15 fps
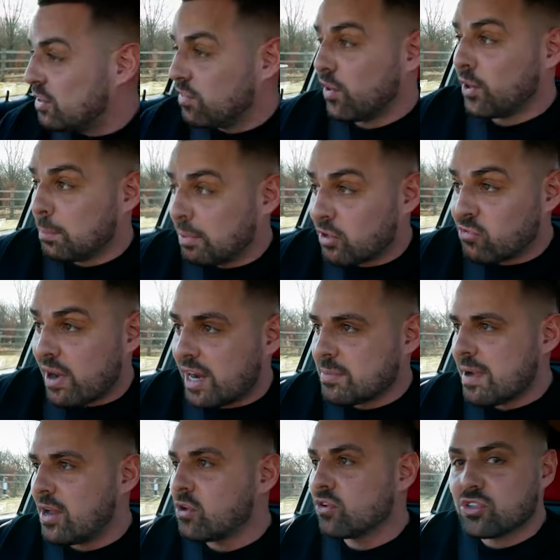a very big
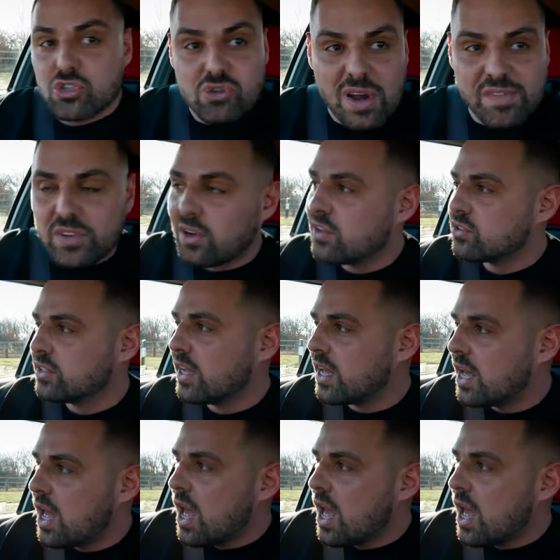roundabout, lots of traffic lights on it,